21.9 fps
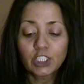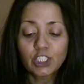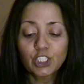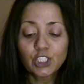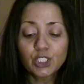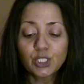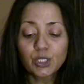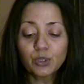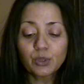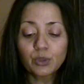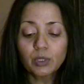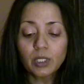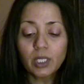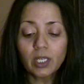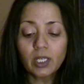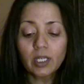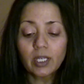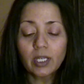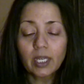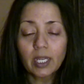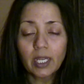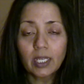
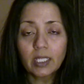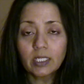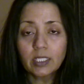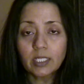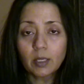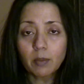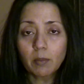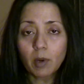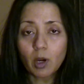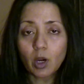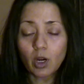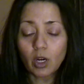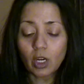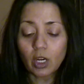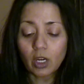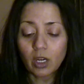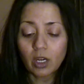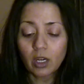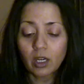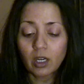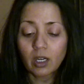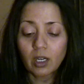Judah and Tamar.
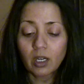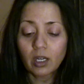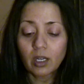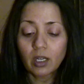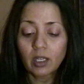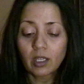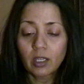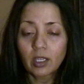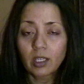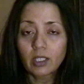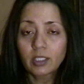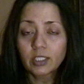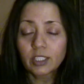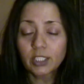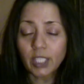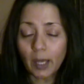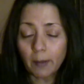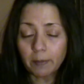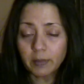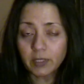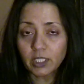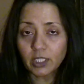
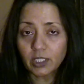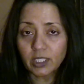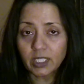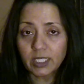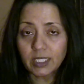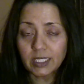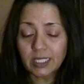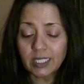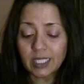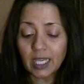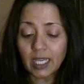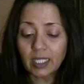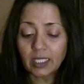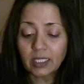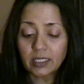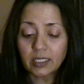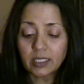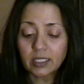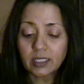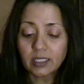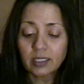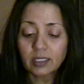Chapter
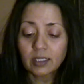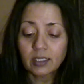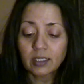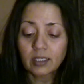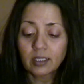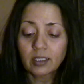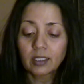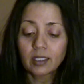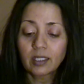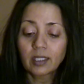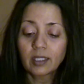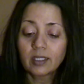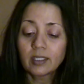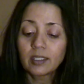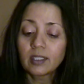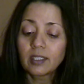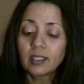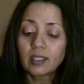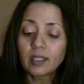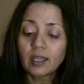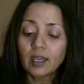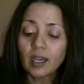38.
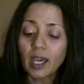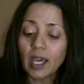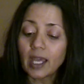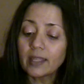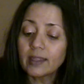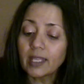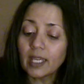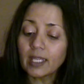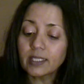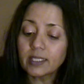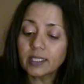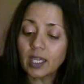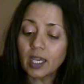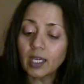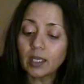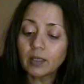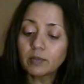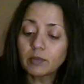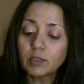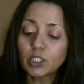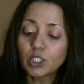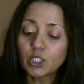At that
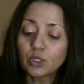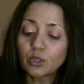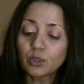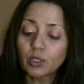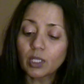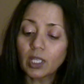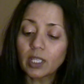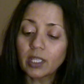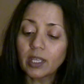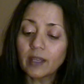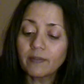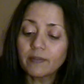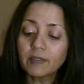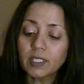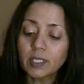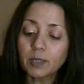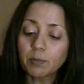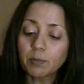time Judah left his